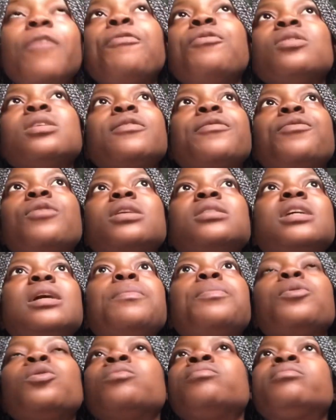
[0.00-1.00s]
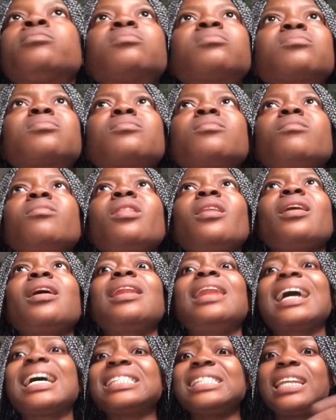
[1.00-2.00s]
For example,
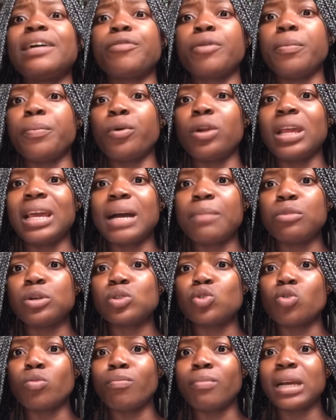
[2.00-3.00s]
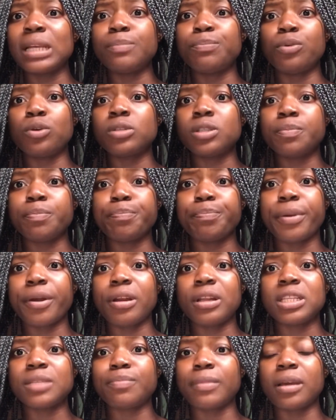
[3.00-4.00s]
like I said, I'm from a polygamous home. My
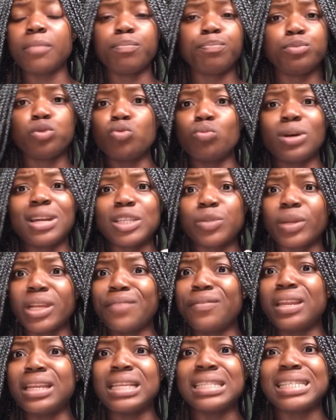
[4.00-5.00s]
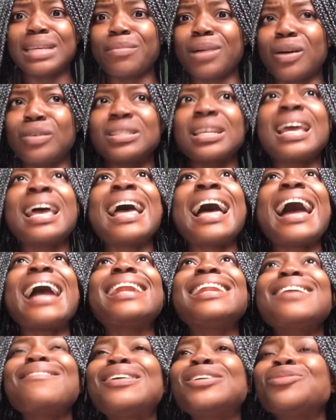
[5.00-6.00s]
two mothers were living in the same house.
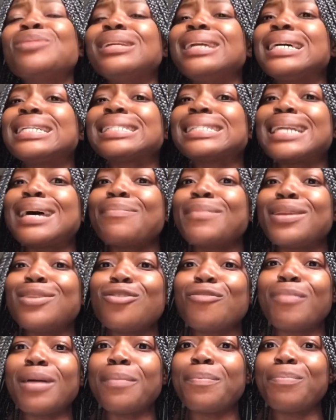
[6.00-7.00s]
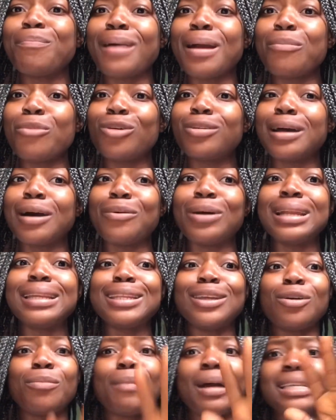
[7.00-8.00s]
I never saw my dad slap any of my mother one
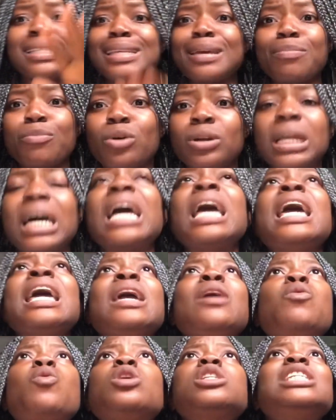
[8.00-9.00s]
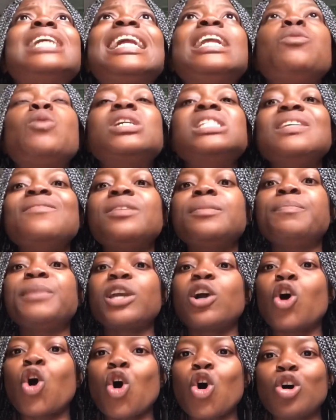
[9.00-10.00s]
day, or my stepmother. It wasn't even
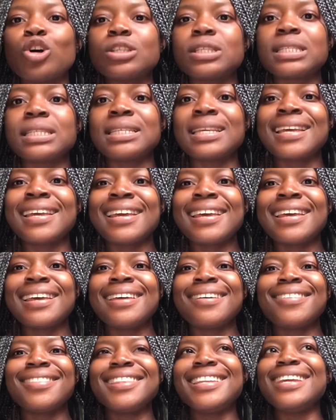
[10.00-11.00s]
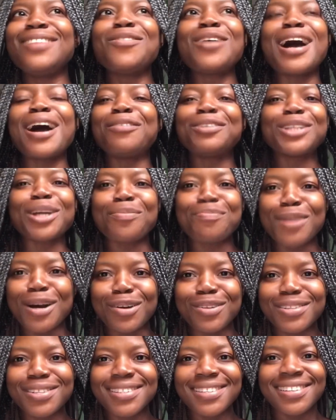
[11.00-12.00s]
because they don't have sharp
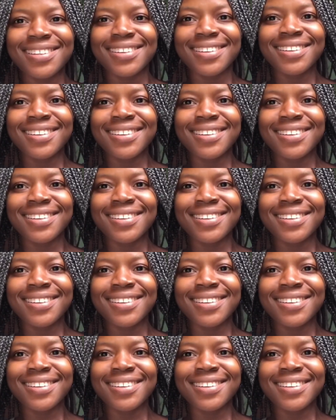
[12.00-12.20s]
mouths,